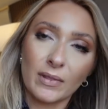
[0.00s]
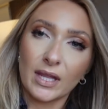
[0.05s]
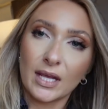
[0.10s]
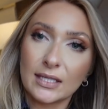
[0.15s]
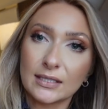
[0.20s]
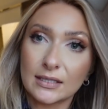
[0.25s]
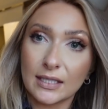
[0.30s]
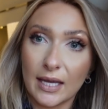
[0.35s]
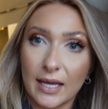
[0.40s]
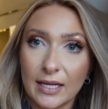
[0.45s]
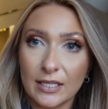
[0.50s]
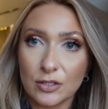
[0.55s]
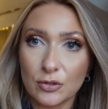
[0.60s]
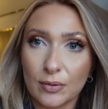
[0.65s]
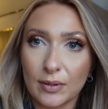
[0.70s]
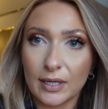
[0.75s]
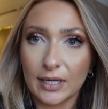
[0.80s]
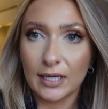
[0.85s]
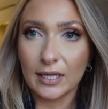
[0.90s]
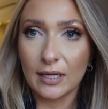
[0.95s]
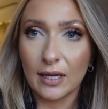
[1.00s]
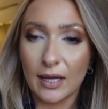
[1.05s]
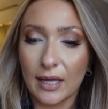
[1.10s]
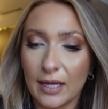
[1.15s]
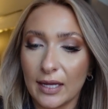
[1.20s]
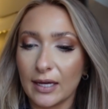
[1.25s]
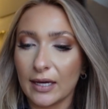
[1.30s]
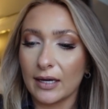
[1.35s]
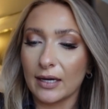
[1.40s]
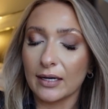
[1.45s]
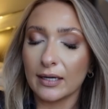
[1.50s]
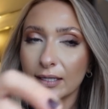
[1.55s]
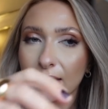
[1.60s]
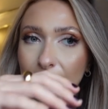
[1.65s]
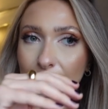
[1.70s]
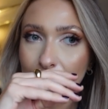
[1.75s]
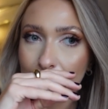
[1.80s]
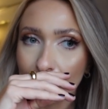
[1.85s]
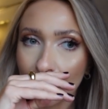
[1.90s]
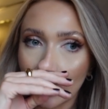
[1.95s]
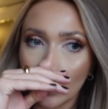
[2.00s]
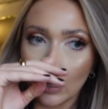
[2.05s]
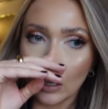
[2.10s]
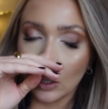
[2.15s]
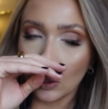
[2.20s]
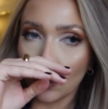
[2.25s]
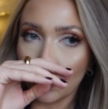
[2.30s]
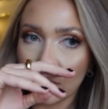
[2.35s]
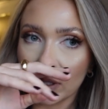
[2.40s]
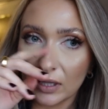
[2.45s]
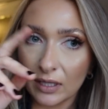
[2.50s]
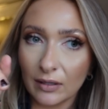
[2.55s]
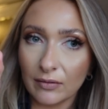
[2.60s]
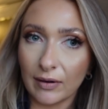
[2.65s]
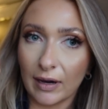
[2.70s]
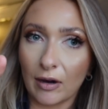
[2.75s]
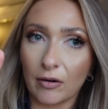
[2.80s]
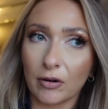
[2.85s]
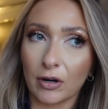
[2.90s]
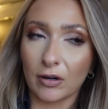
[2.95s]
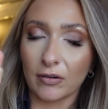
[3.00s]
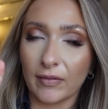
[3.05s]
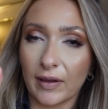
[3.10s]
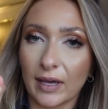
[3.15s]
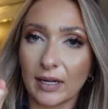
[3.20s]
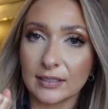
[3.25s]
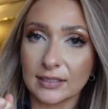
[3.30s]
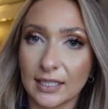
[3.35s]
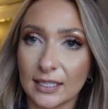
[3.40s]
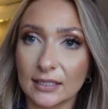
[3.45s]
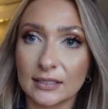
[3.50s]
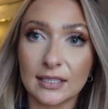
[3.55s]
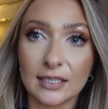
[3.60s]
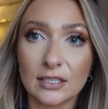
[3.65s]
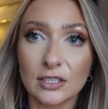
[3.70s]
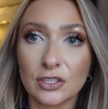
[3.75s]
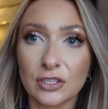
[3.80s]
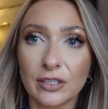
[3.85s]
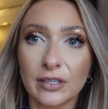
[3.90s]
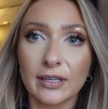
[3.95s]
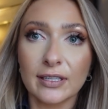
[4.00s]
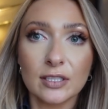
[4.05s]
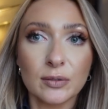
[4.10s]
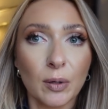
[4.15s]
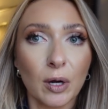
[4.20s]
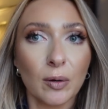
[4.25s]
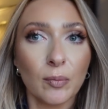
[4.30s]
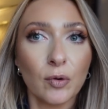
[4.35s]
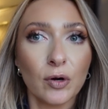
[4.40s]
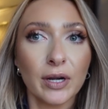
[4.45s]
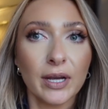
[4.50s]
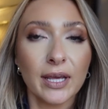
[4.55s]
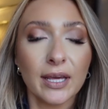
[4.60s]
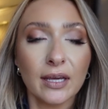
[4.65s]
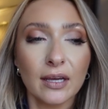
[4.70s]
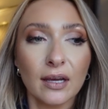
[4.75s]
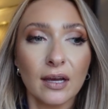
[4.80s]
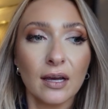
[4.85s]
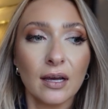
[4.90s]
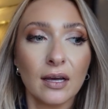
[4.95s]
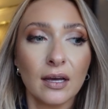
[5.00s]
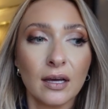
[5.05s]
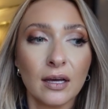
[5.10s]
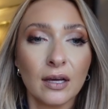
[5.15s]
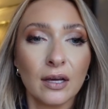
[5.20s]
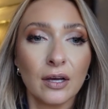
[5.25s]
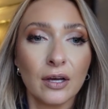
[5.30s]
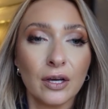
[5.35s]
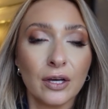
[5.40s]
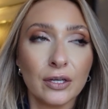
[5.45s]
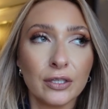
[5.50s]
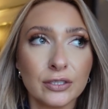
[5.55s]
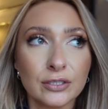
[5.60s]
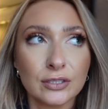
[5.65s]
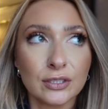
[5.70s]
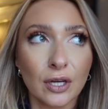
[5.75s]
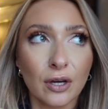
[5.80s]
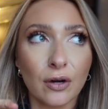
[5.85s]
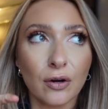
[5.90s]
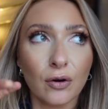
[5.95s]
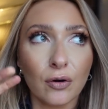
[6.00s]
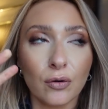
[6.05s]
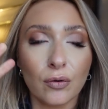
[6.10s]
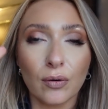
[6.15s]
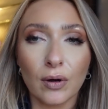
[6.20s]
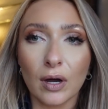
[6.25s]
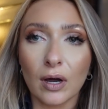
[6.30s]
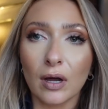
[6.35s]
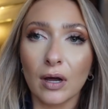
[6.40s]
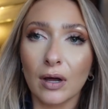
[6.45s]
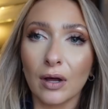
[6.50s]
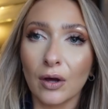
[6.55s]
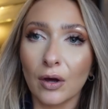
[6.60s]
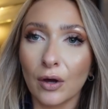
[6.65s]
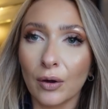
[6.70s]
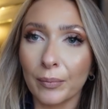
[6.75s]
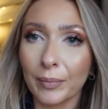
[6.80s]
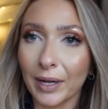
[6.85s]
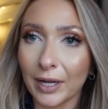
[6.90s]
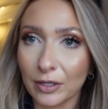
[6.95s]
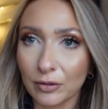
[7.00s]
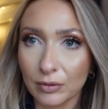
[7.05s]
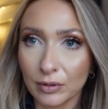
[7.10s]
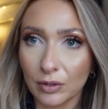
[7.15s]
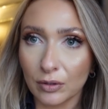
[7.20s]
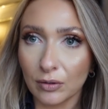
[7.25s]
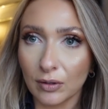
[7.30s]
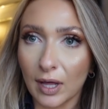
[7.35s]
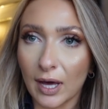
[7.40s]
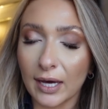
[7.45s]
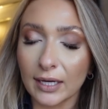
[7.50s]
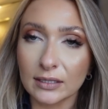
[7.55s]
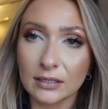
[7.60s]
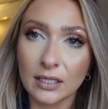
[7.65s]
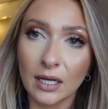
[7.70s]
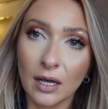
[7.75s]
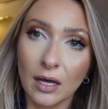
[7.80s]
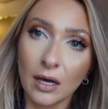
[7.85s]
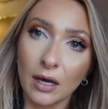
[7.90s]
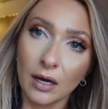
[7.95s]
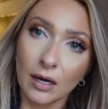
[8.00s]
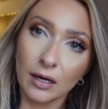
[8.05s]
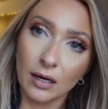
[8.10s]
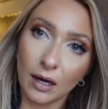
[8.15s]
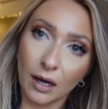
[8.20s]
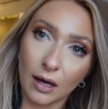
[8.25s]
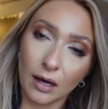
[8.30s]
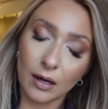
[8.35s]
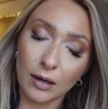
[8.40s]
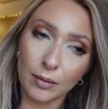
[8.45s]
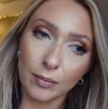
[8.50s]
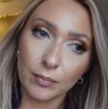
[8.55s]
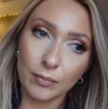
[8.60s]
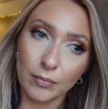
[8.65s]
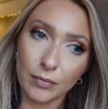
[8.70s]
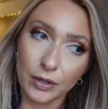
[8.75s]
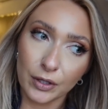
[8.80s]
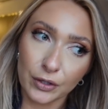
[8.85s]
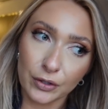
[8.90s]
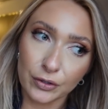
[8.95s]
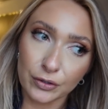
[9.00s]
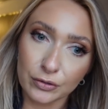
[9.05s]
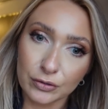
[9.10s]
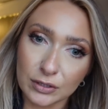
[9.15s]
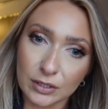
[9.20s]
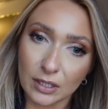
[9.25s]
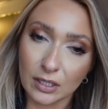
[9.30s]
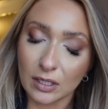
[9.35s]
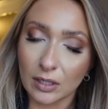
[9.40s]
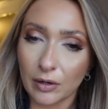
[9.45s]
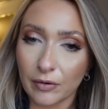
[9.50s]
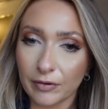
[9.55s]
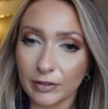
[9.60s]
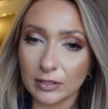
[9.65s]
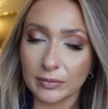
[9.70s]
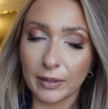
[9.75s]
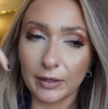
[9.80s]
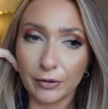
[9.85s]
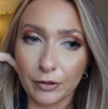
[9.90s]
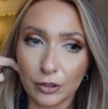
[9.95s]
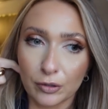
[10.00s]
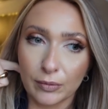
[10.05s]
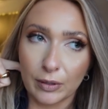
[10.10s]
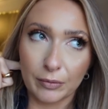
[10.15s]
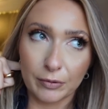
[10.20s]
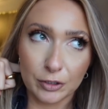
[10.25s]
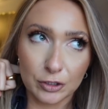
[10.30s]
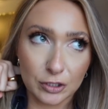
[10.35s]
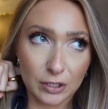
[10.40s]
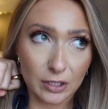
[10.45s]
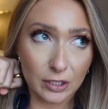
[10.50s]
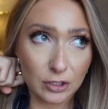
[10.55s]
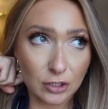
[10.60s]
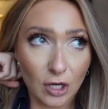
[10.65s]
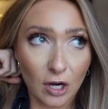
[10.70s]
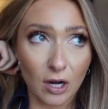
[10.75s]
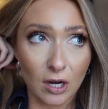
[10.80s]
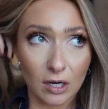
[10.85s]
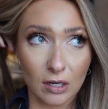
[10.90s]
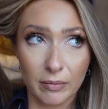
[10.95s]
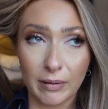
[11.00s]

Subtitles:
It's 8:20 and we leave out. Our van is at 6:30 tomorrow morning. So I'm not doing a whole lot. The crew is going to come over to my room and we're just going to talk